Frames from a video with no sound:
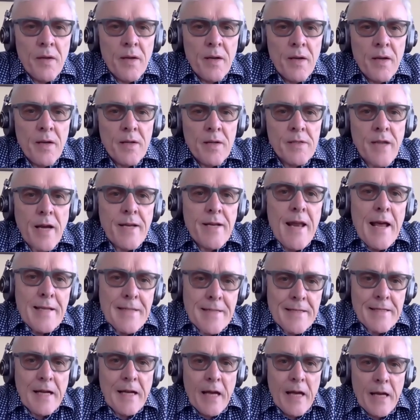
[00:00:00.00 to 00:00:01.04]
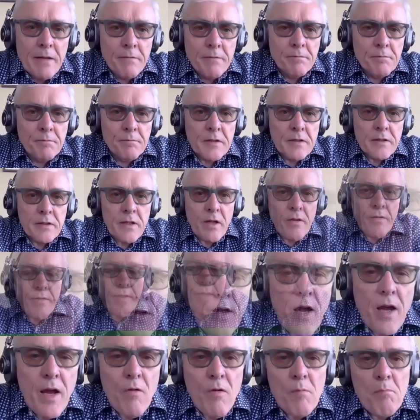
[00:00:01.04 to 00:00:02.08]
take Nestle. So
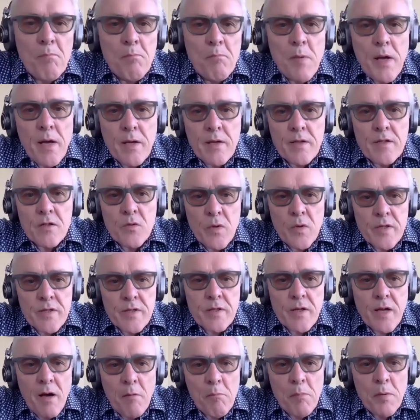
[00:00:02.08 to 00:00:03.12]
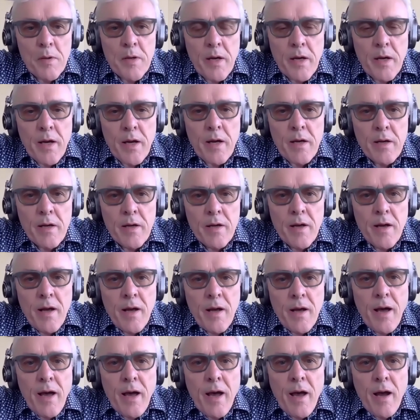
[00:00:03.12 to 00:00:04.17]
they're a big Swiss company,
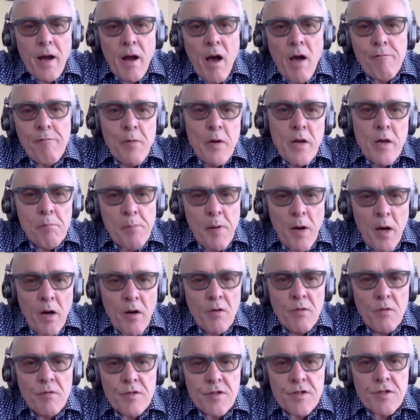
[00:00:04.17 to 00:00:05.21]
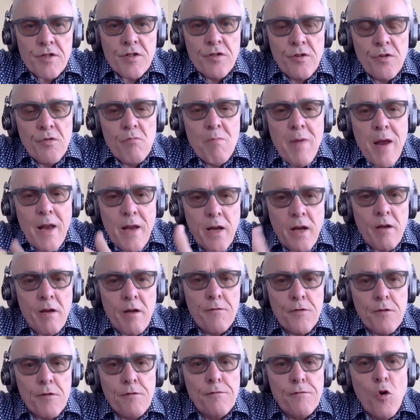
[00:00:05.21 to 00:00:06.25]
and I've been opposed to many of
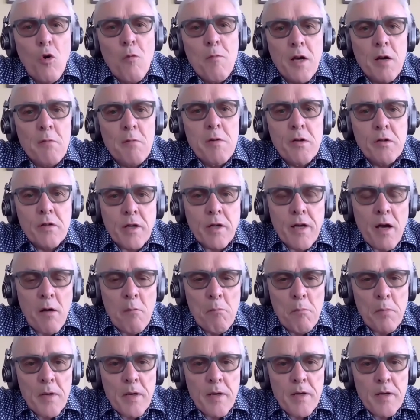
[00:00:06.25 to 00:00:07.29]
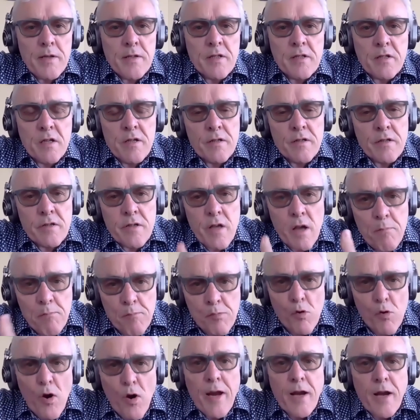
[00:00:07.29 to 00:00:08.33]
the formula milk companies because they
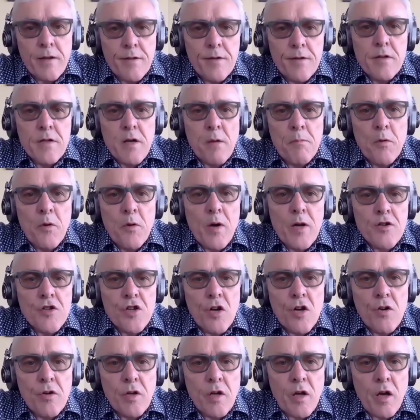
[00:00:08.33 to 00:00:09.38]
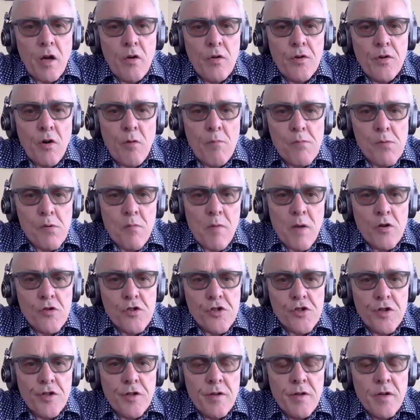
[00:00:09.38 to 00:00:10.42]
break the WHO code on
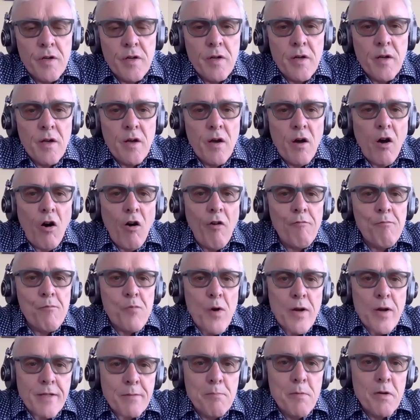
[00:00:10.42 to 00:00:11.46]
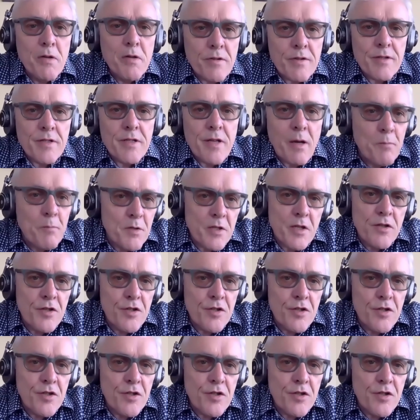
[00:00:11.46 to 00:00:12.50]
promotion of breast milk
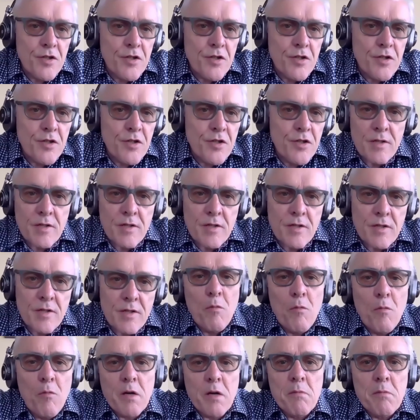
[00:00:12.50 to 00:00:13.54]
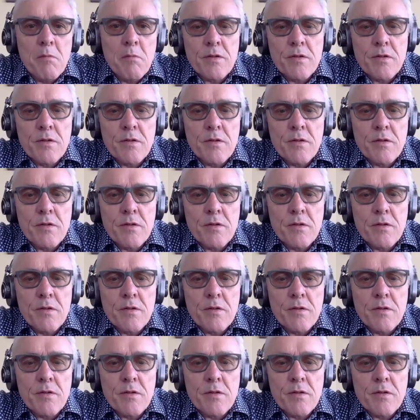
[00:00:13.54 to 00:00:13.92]
substitutes like formula milks.